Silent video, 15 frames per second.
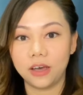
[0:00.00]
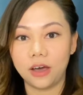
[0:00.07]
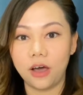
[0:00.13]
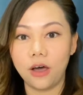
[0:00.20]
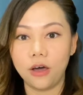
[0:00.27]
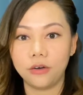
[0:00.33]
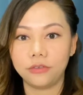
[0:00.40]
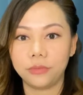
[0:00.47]

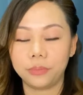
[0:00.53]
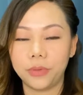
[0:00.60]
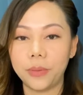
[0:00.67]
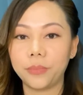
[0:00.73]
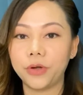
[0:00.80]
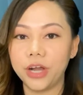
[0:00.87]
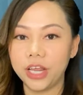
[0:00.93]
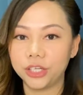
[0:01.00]
of
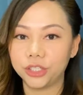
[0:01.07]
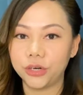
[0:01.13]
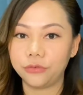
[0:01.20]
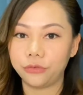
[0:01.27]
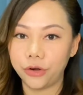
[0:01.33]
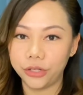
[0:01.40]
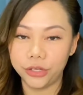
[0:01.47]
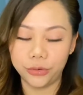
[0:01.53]
preparation
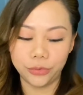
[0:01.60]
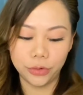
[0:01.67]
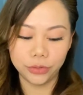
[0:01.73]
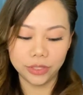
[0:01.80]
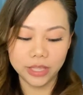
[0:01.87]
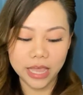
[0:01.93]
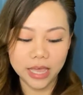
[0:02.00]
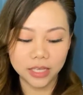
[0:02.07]
for the road
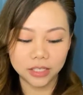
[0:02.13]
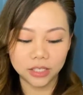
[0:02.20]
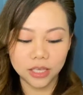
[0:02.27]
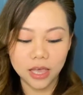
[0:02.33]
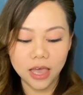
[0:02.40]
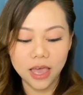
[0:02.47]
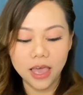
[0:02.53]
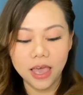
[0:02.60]
test,
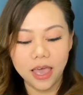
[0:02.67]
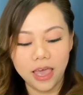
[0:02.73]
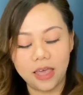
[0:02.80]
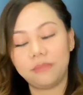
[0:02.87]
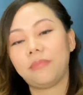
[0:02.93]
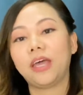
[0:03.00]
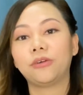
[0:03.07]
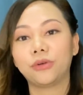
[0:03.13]
and
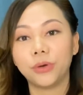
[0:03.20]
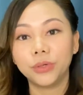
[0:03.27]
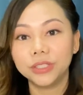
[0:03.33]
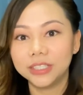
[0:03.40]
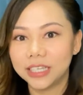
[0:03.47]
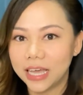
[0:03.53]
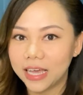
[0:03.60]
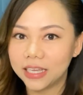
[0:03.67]
my road
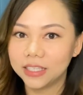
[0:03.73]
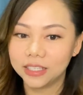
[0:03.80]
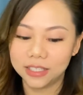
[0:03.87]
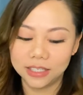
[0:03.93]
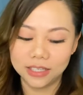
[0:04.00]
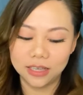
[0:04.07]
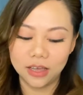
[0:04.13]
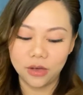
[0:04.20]
test
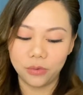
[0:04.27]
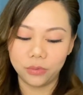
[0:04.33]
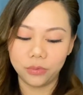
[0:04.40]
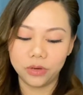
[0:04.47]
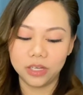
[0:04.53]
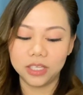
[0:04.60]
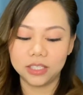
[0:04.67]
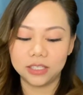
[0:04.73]

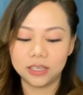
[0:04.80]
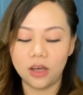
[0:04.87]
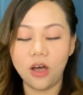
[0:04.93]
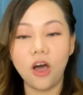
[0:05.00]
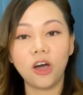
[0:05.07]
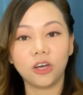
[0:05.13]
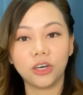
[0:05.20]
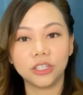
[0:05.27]
was
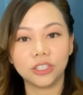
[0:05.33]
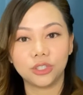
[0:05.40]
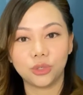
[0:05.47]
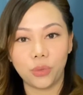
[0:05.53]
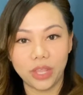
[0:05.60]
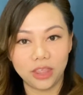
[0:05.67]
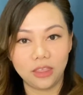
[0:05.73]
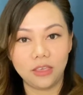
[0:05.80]
August
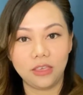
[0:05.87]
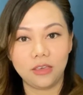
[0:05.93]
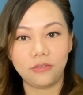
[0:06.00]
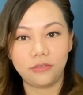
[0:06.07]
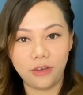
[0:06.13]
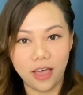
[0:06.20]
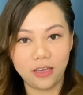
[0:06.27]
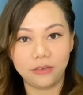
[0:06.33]
25.
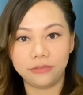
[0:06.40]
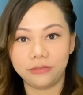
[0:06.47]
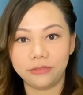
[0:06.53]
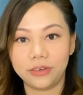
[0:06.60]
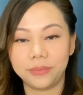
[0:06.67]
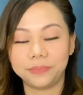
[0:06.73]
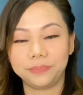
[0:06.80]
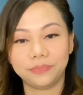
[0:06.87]

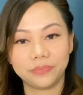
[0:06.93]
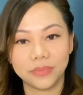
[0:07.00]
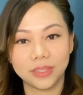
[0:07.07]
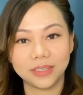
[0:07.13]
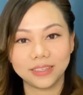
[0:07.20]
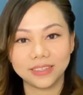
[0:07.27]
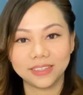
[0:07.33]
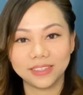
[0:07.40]

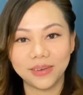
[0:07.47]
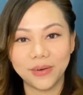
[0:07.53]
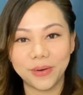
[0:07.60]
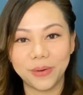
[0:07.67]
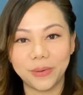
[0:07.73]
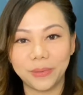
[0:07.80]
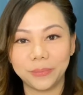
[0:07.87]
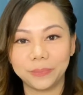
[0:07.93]
So
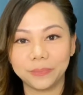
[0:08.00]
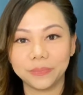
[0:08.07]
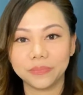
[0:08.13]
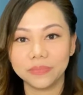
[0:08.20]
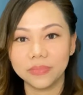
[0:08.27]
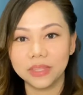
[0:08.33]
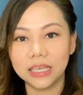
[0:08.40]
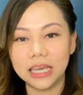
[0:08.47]

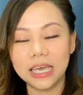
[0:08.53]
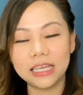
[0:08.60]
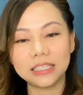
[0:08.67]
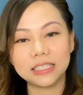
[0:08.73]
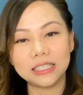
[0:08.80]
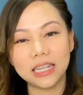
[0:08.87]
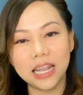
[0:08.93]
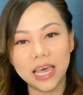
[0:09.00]

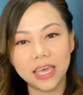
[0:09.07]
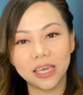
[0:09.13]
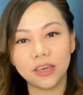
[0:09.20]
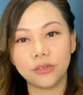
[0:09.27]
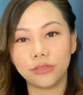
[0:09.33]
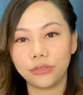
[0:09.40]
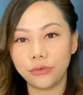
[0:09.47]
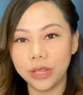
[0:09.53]
it's like
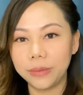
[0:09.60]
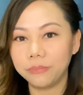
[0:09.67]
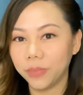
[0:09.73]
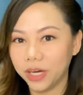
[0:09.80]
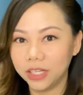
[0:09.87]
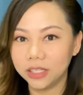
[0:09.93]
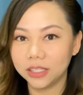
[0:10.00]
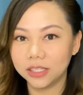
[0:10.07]
3
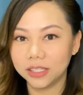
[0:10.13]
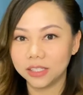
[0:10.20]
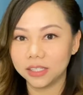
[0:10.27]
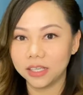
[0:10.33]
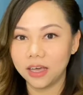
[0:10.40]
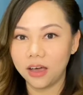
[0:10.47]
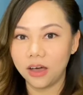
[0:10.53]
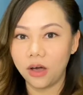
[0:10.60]
months
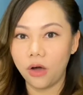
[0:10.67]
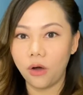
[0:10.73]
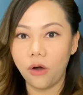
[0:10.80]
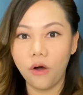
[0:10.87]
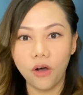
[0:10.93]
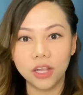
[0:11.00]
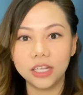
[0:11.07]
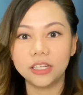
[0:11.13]

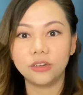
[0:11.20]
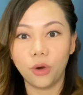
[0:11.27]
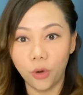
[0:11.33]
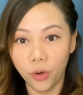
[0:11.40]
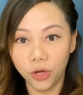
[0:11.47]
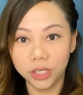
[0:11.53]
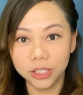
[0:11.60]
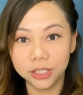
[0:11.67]
all in
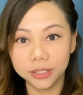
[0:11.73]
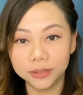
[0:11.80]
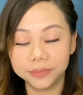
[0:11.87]
all,